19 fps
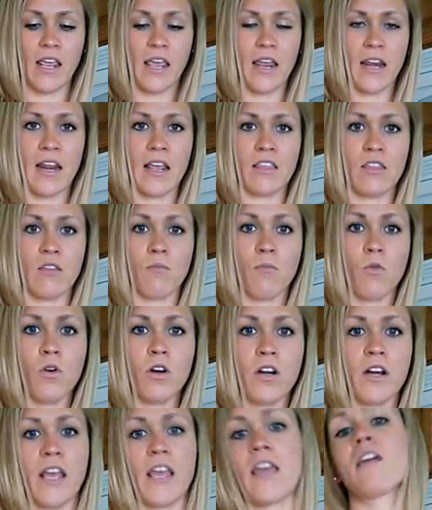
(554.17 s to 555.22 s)
and in the
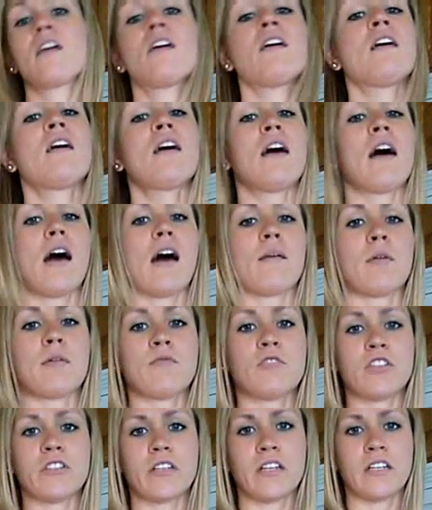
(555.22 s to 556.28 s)
morning, I'm
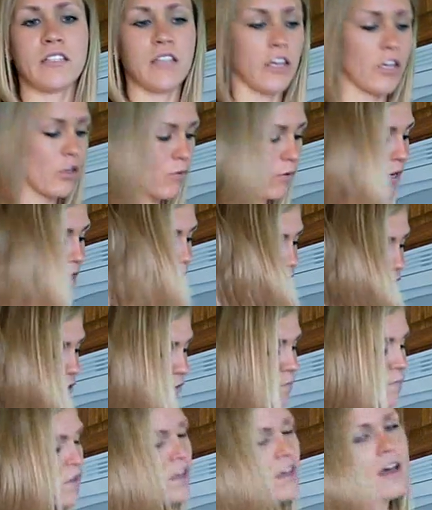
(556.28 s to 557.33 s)
just going to tell you what I
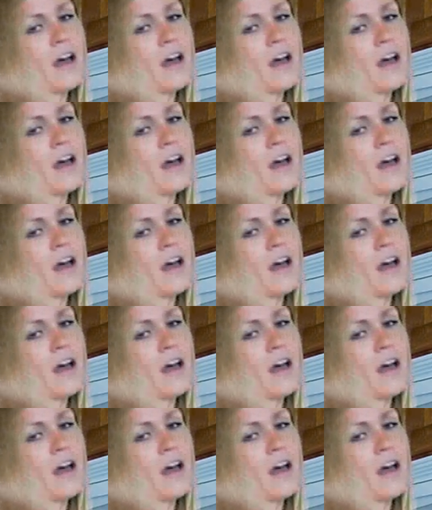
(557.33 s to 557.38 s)
do.